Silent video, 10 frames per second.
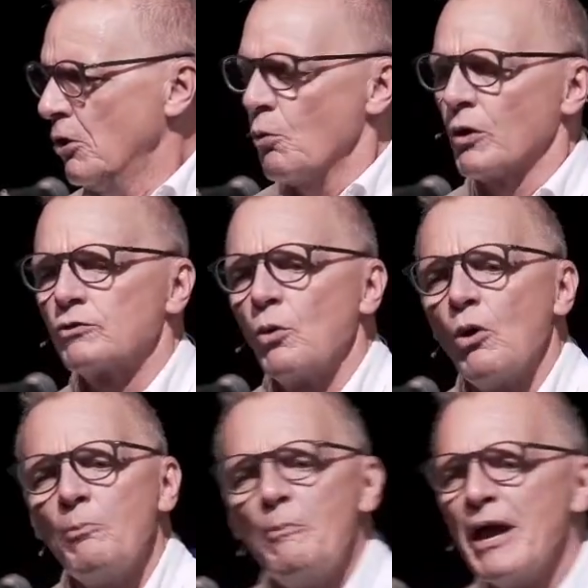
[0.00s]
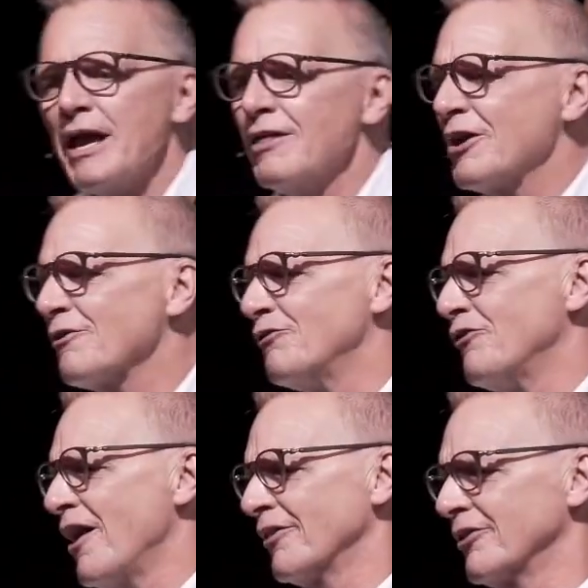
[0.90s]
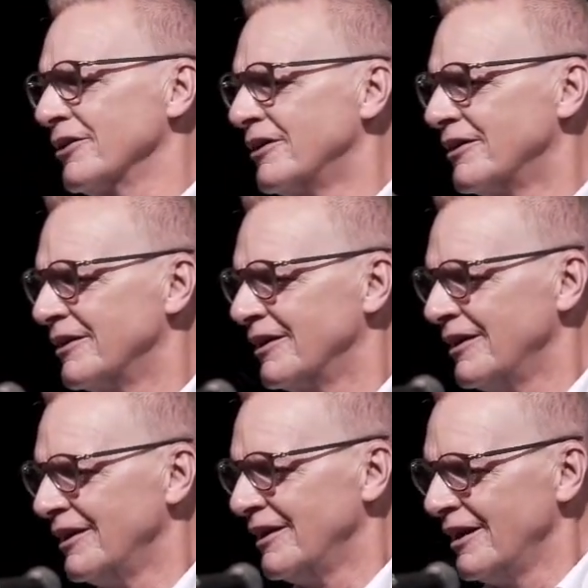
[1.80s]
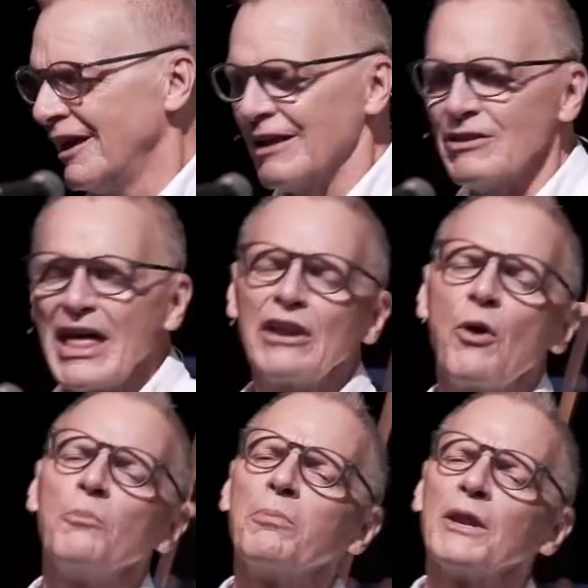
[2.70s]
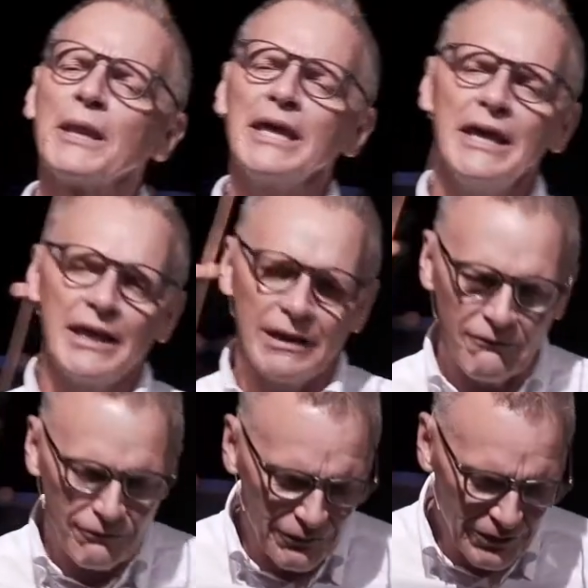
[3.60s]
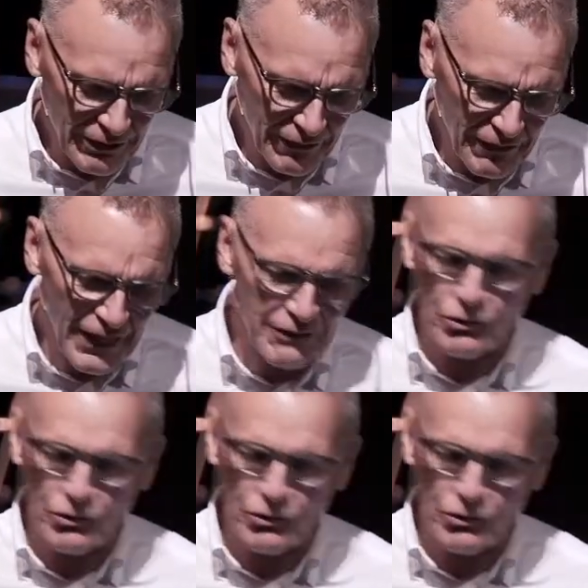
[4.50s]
want to obey their father, and they don't believe that